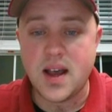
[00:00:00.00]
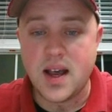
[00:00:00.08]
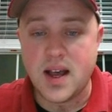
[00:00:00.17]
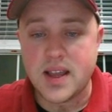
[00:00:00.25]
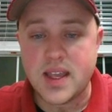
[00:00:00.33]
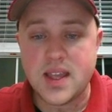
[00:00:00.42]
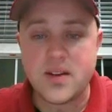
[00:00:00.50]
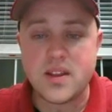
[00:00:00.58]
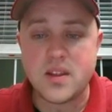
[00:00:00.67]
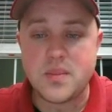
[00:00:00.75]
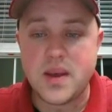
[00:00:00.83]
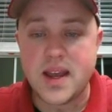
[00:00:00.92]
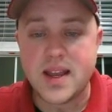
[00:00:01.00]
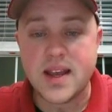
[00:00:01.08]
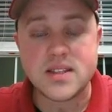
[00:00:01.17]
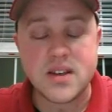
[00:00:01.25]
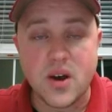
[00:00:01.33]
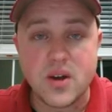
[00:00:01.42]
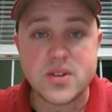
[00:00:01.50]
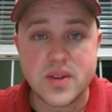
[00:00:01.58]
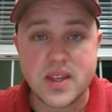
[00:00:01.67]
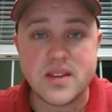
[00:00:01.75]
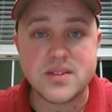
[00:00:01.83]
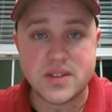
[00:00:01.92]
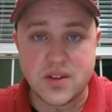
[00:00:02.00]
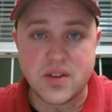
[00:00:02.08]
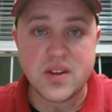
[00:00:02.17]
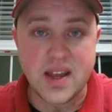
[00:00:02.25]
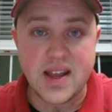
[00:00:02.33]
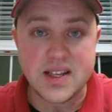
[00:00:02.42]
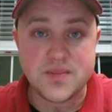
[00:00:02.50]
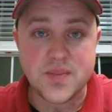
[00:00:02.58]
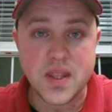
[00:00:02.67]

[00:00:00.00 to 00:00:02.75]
Killing the bad guys also kills the good guys.